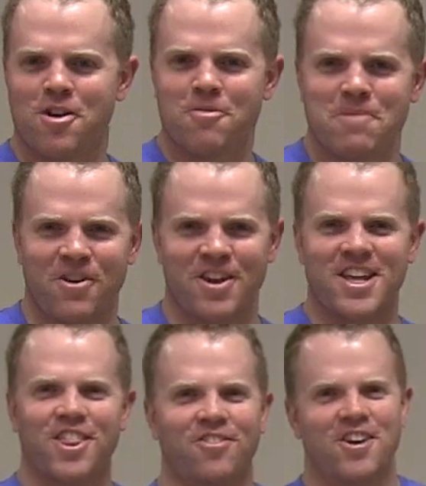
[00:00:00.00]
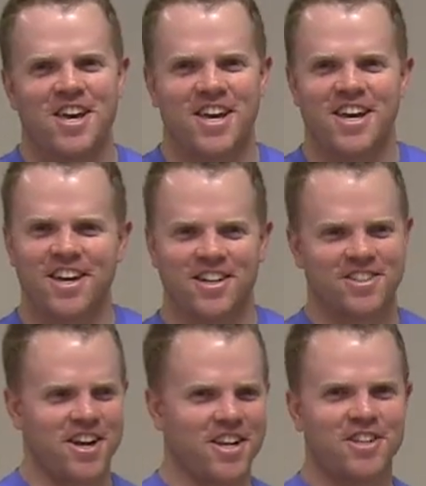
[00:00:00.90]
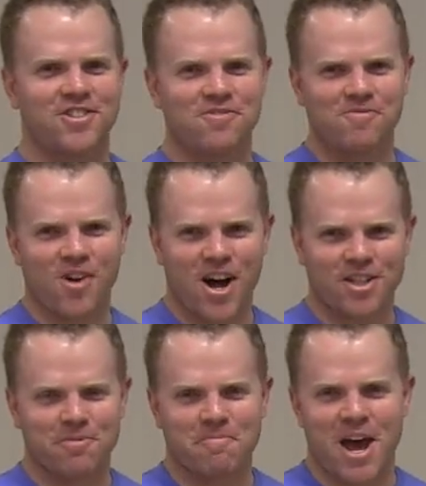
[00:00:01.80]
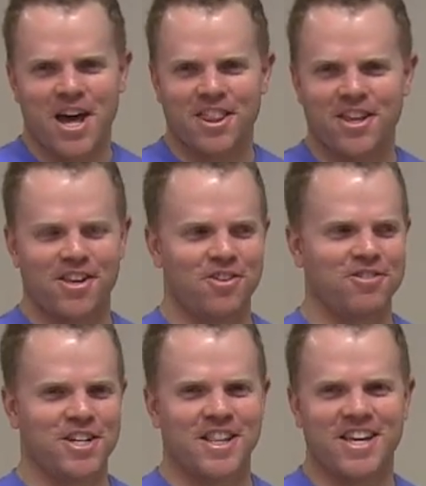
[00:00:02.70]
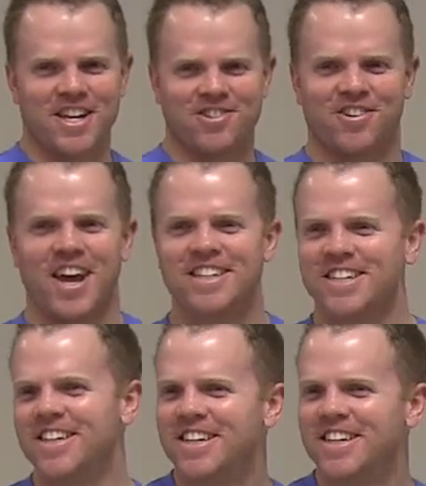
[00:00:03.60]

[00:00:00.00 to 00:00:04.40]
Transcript: So, period 3, get excited to watch math using the internet.